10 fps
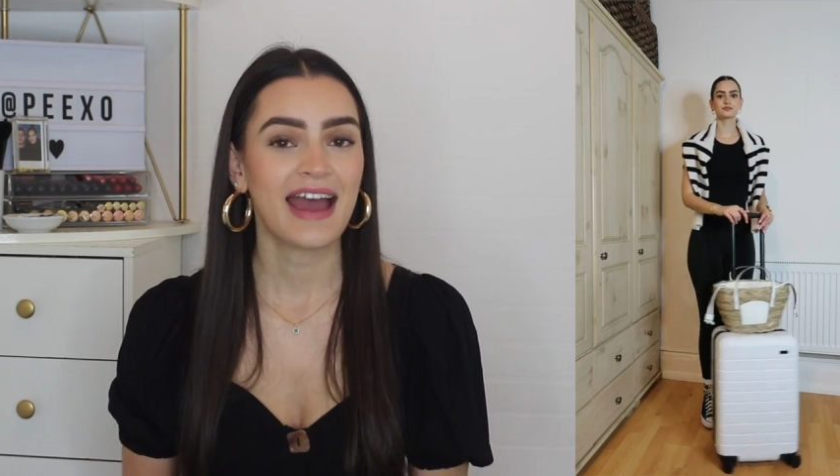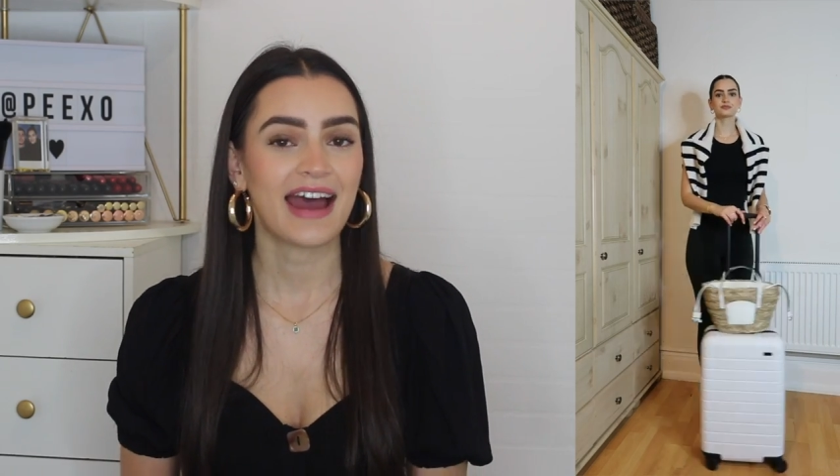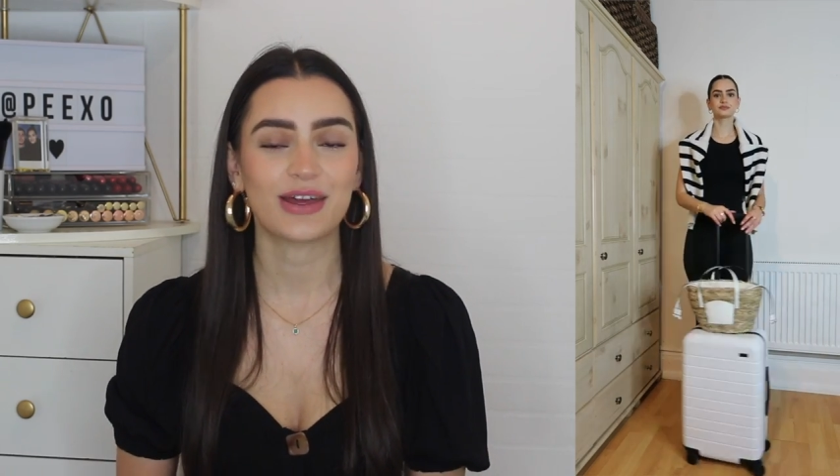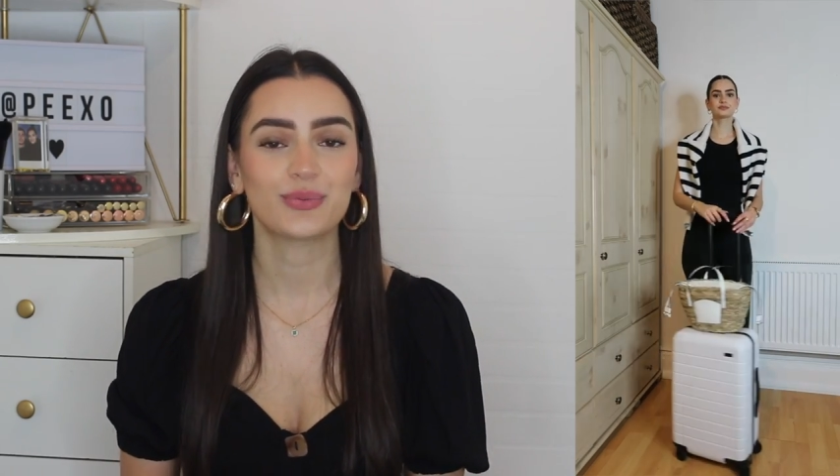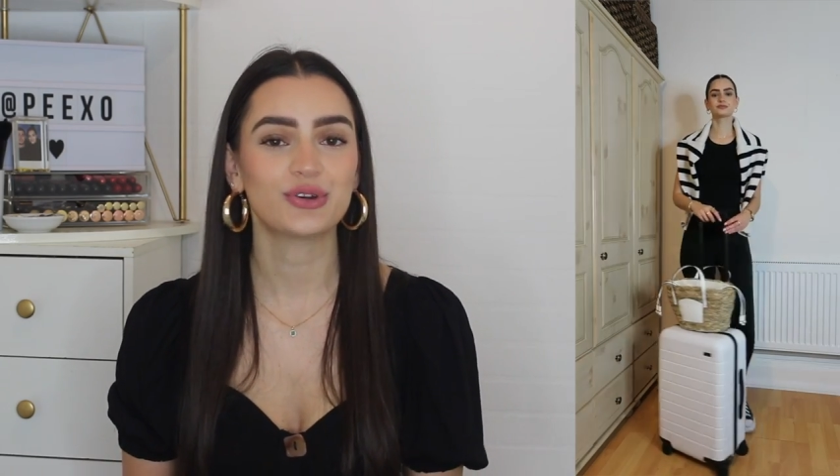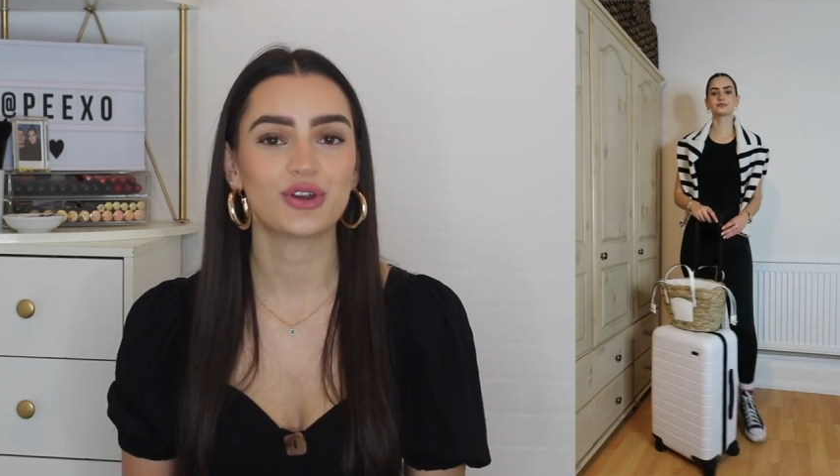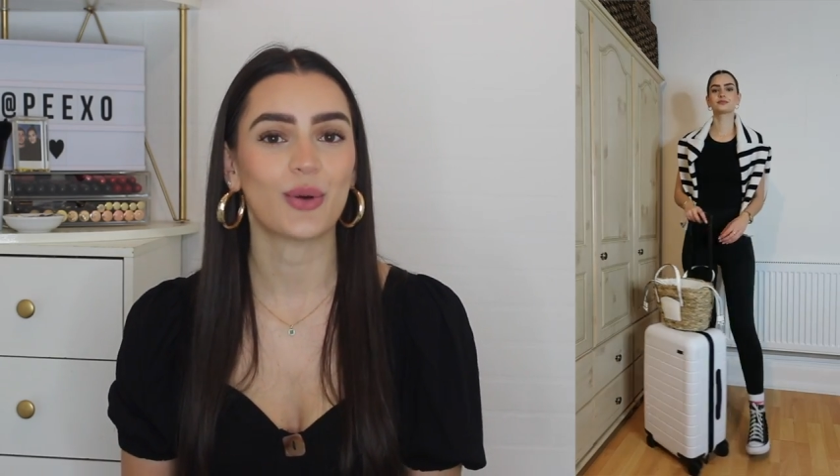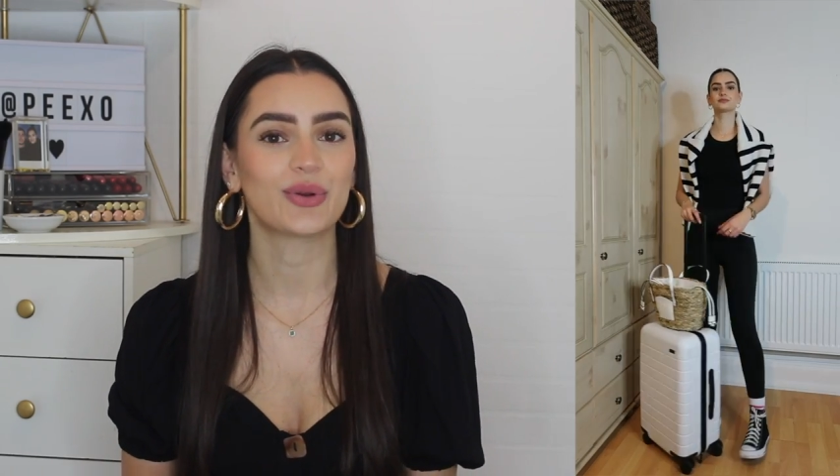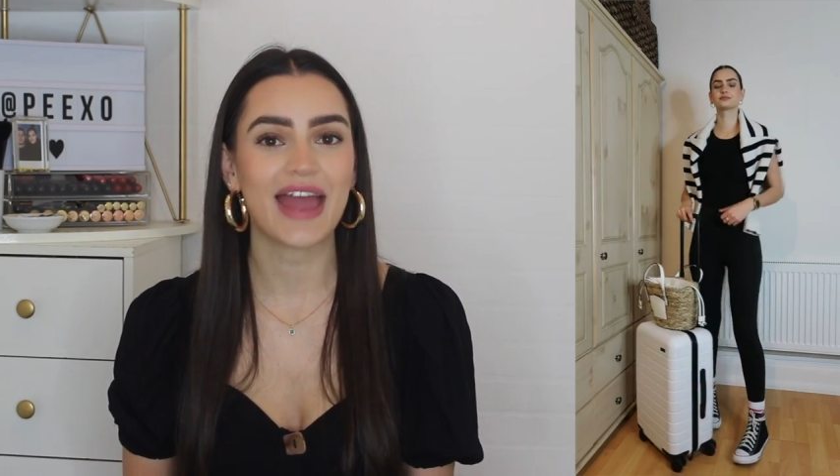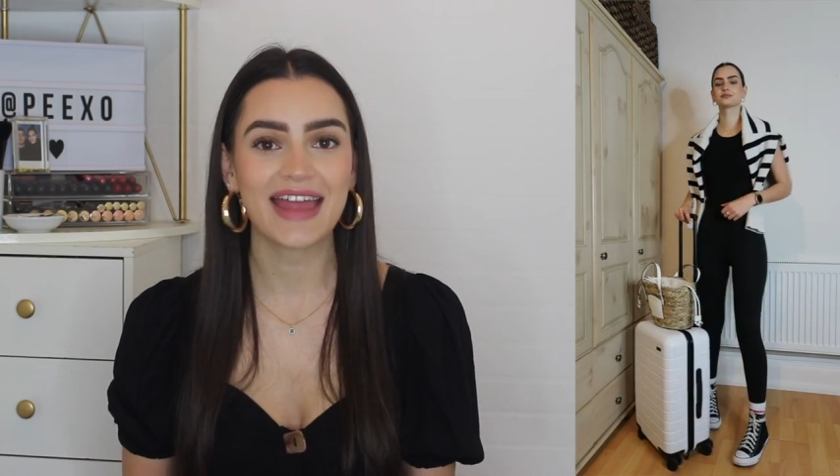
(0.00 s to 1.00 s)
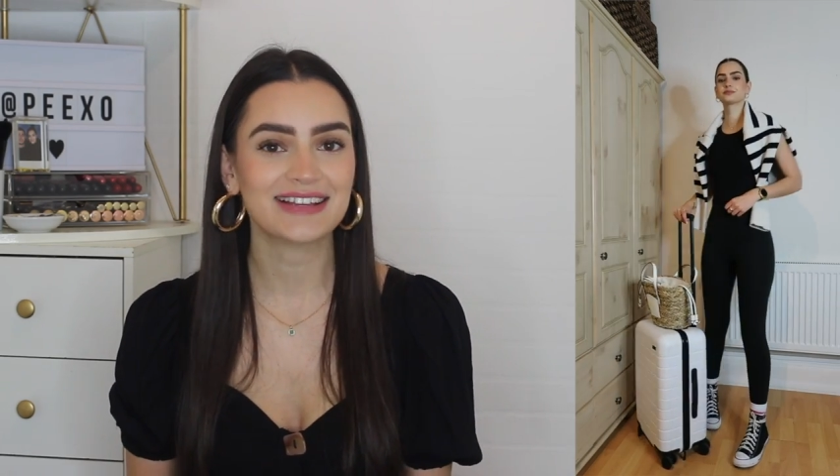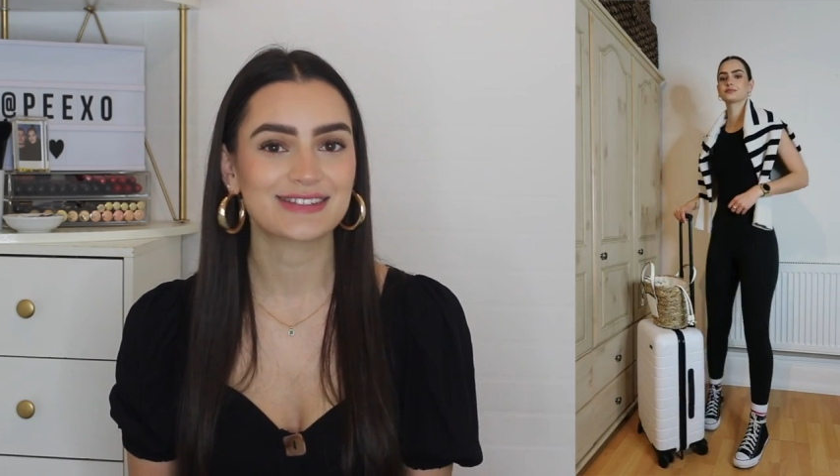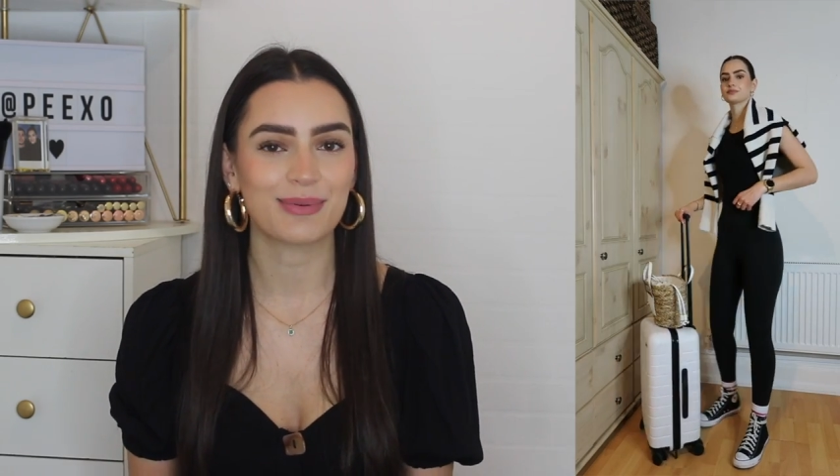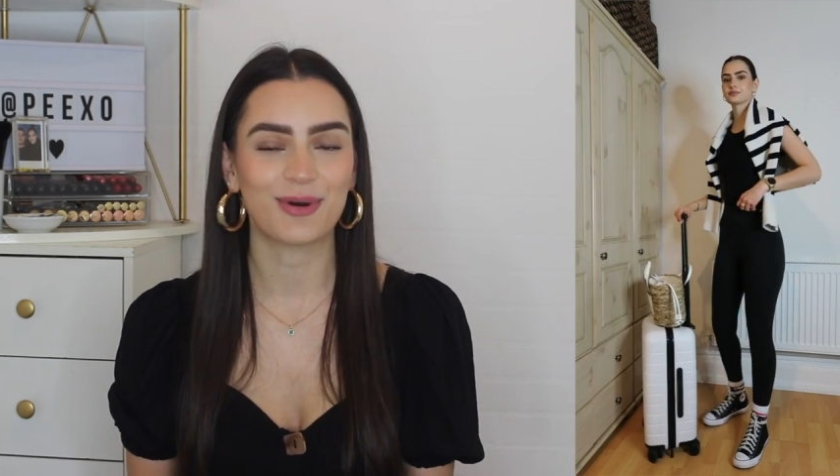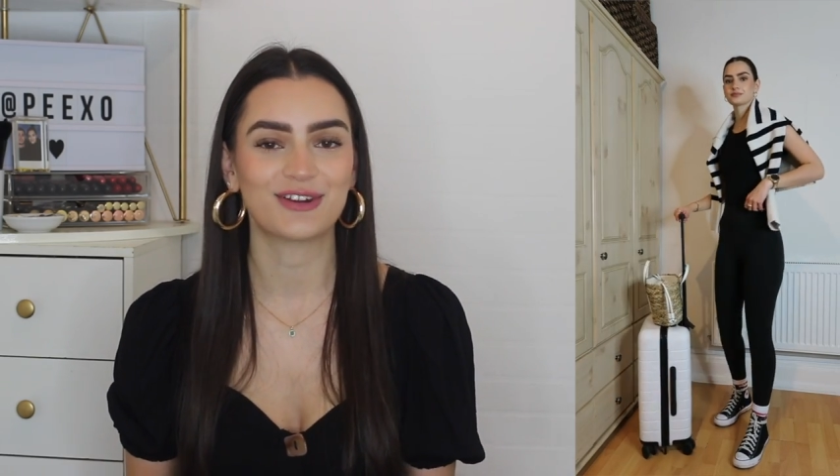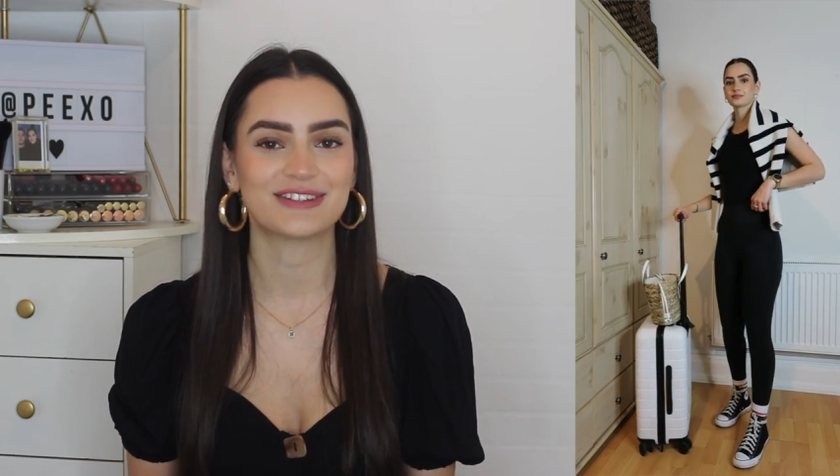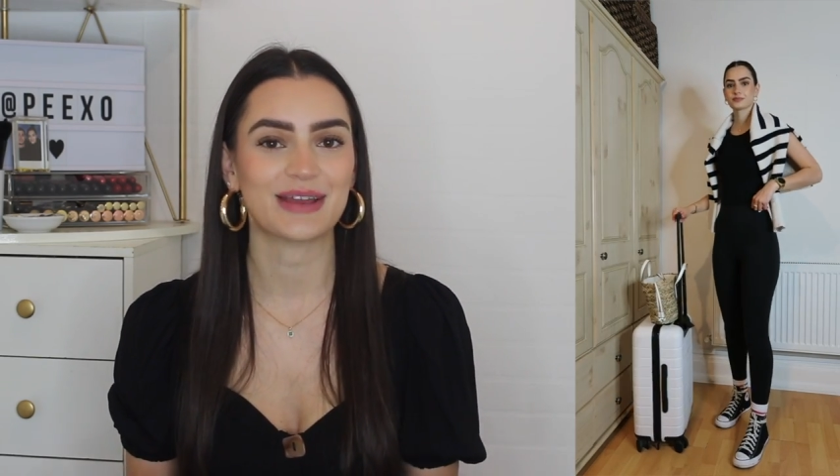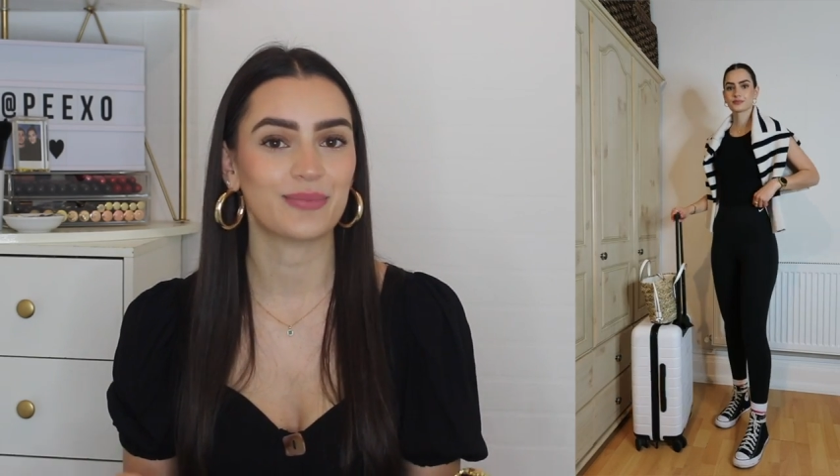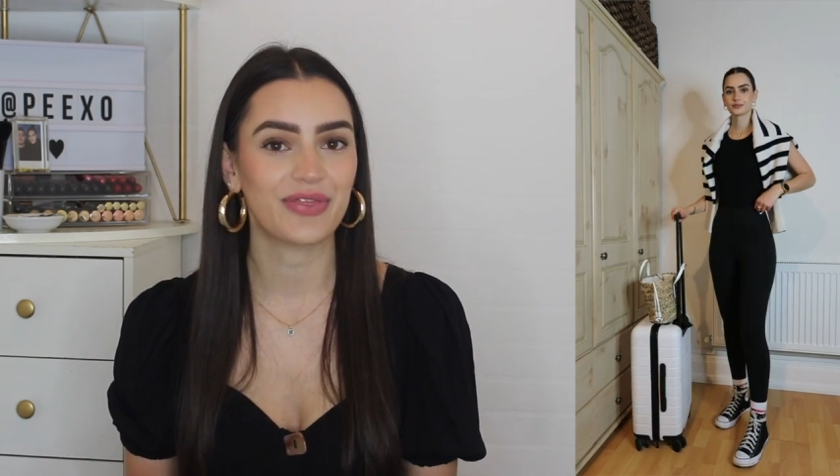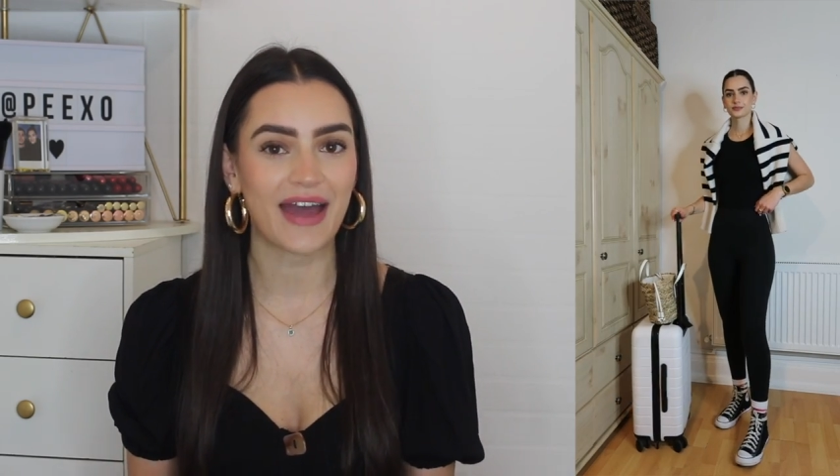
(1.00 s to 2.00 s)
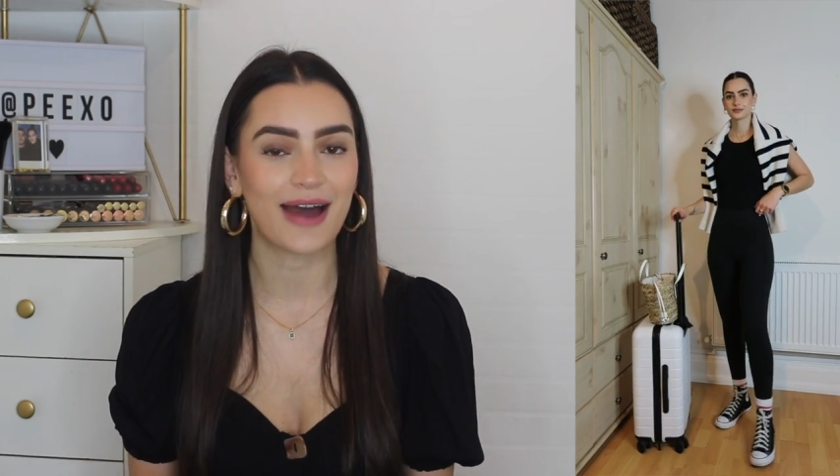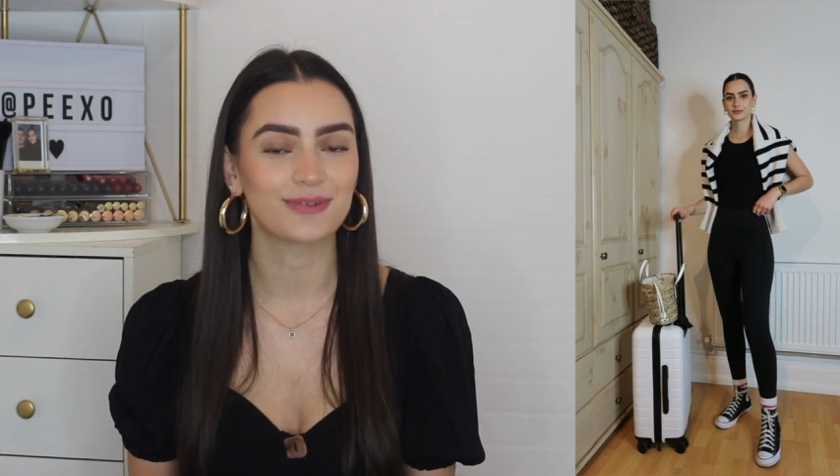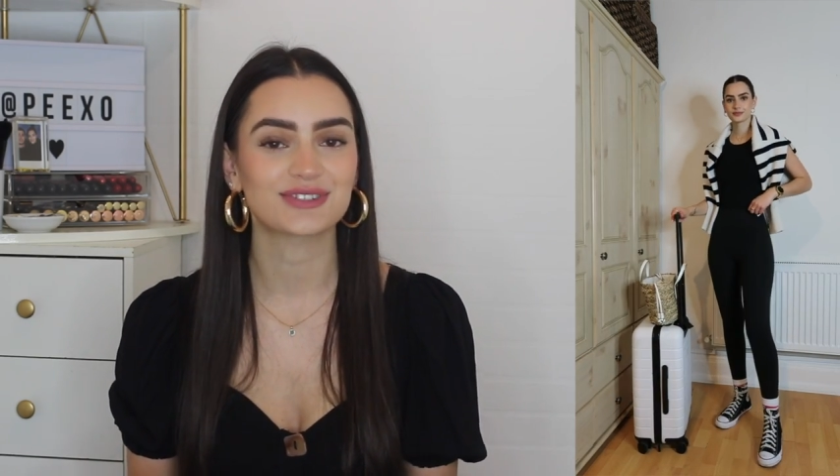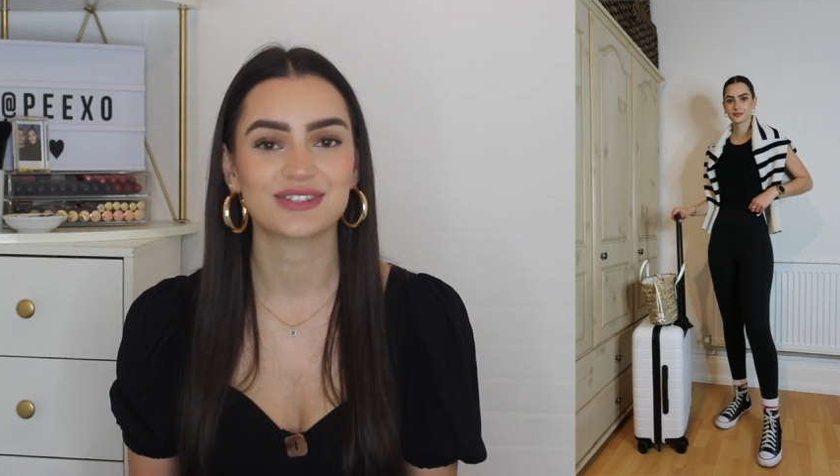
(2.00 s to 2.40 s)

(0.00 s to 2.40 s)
and I wouldn't go on any summer holiday without